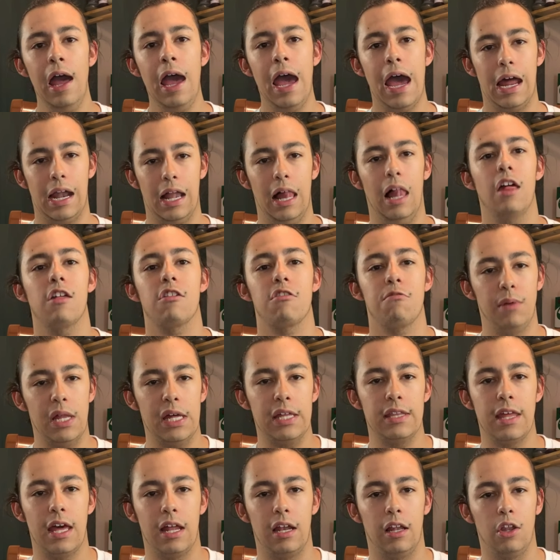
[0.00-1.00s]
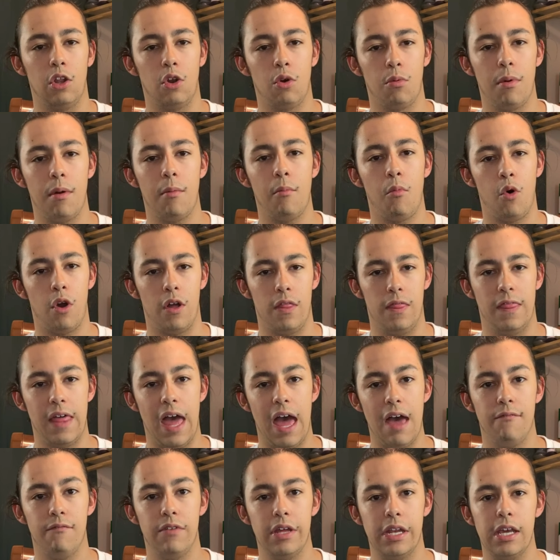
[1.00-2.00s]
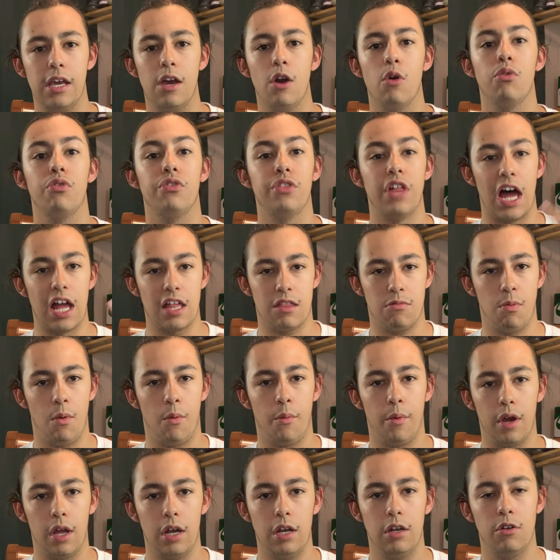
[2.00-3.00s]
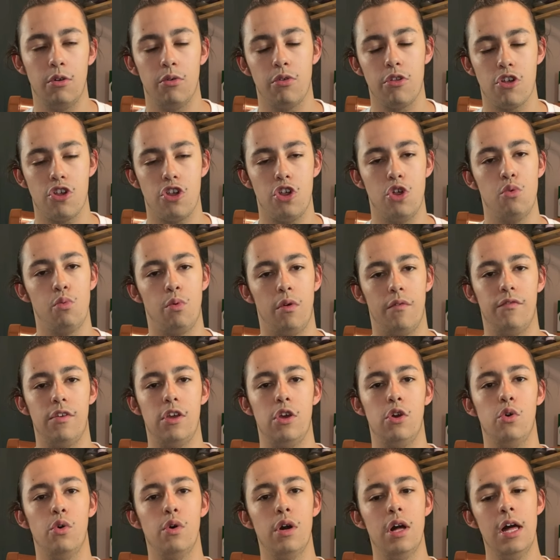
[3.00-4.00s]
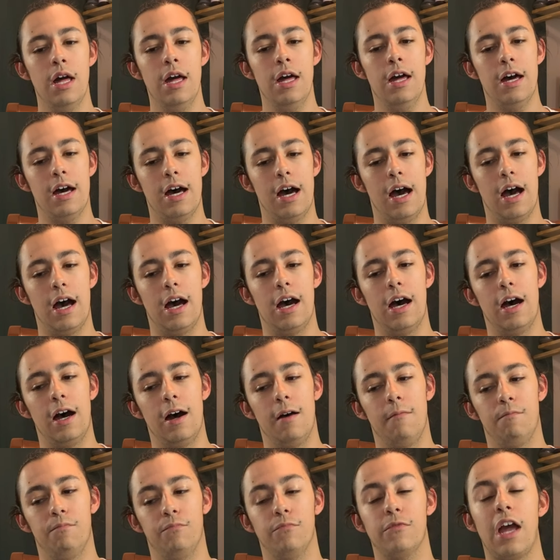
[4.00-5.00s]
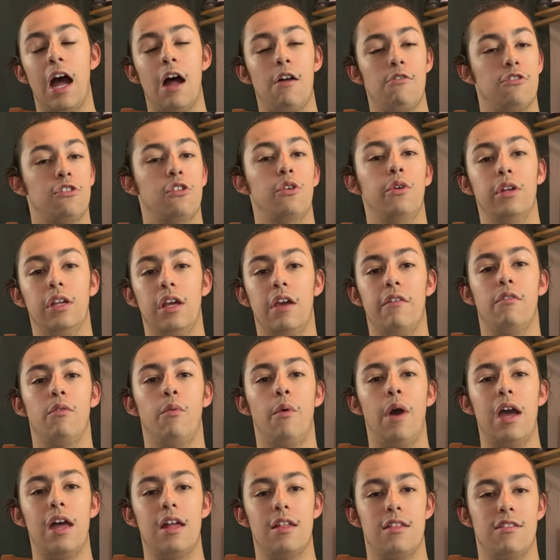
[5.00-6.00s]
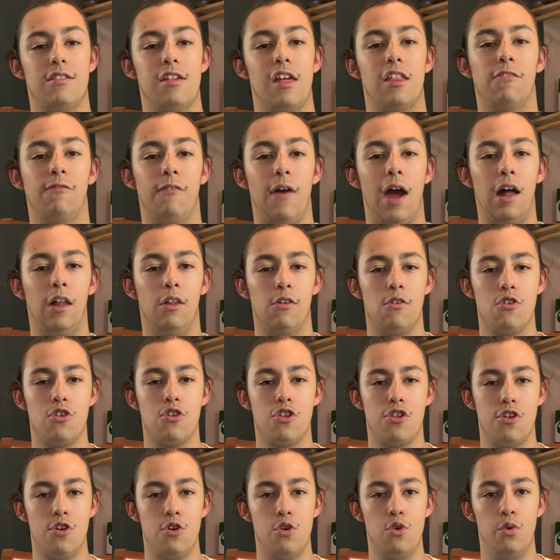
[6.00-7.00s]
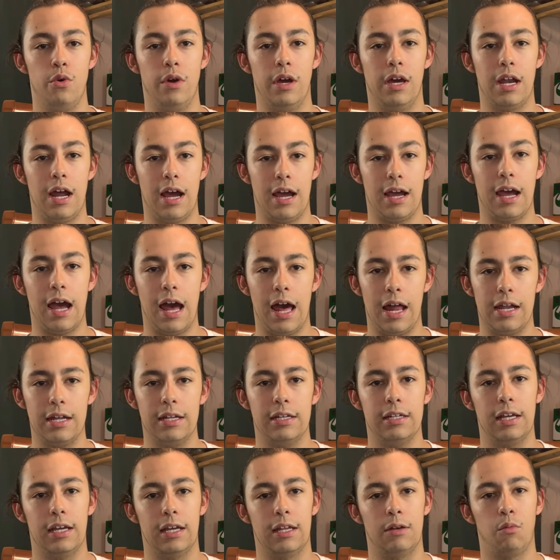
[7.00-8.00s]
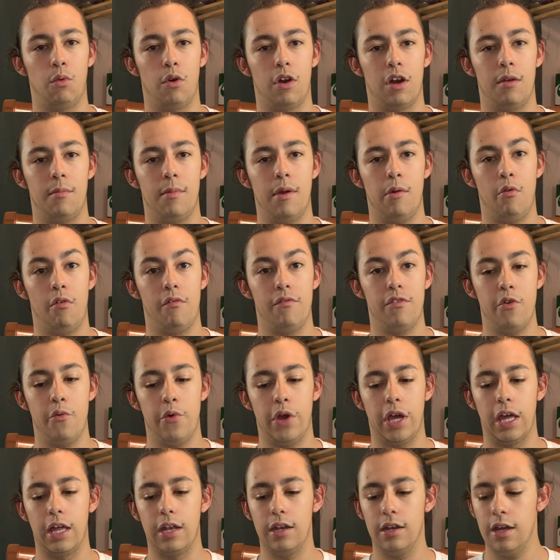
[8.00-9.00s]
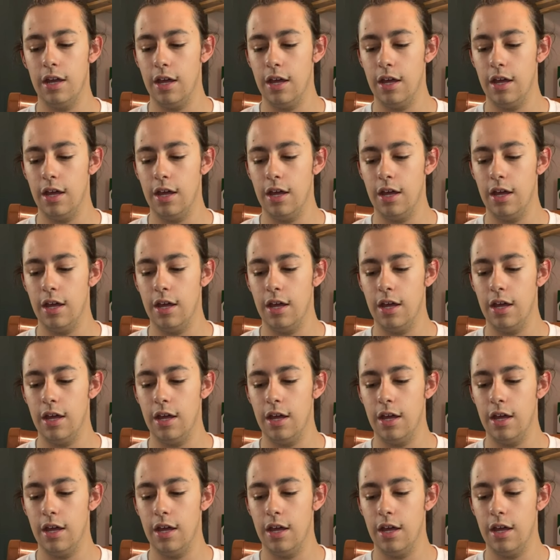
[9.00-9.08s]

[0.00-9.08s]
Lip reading: and I'll explain that a little bit more in that video. That's when we're going to do the shoe review. I'll just go ahead and give it away. It's Seth Fowler's shoe, and I got it, and we're going to be reviewing it.